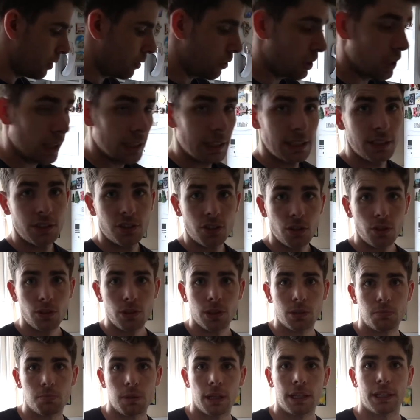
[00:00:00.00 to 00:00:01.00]
All I need to do
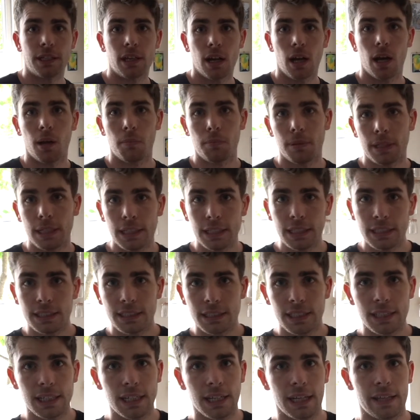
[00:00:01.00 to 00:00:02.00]
is blend it up, eat
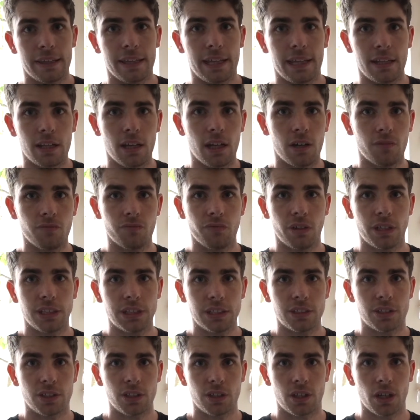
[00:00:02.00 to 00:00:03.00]
it, and then I'm
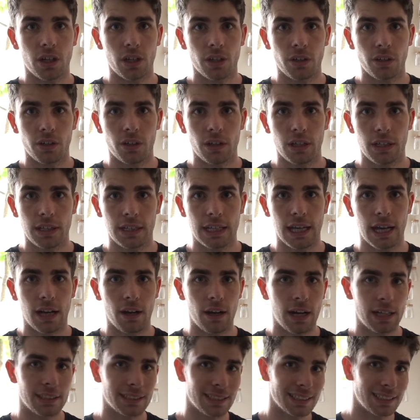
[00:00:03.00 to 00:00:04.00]
ready to go.
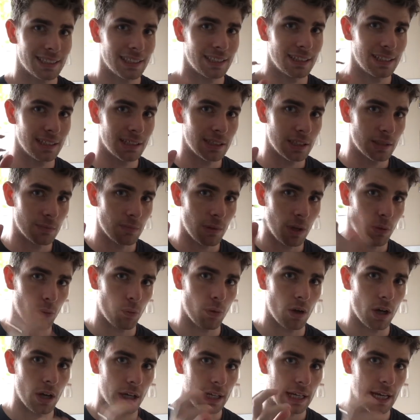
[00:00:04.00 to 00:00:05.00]
Now, as I said, this is my
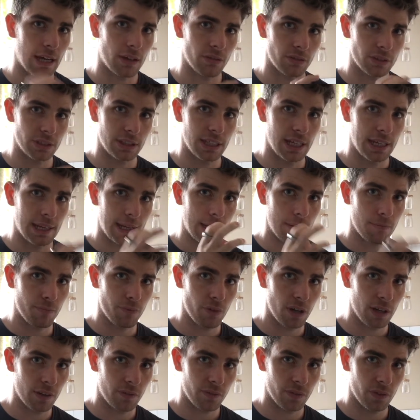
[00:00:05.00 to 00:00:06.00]
workout day
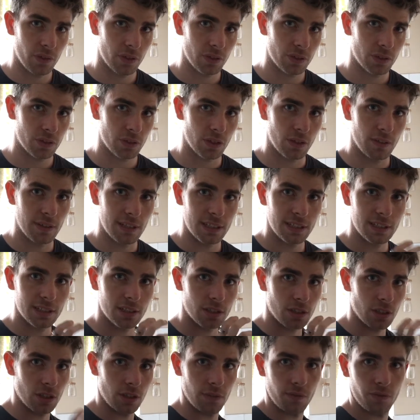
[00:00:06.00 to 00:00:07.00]
breakfast, so this is
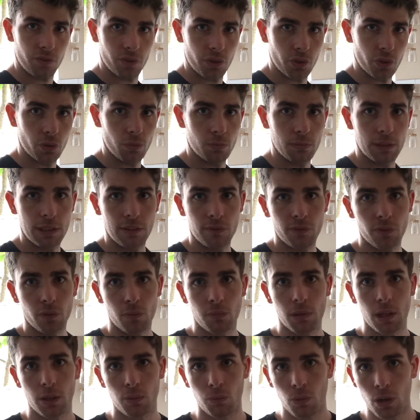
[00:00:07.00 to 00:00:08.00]
going to fuel me for
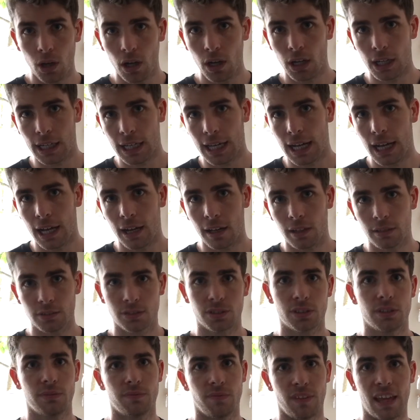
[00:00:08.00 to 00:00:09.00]
my
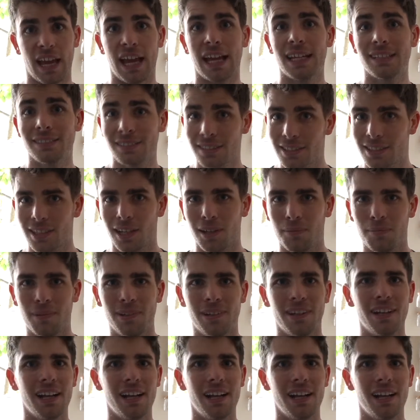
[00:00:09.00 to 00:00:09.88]
workout and some.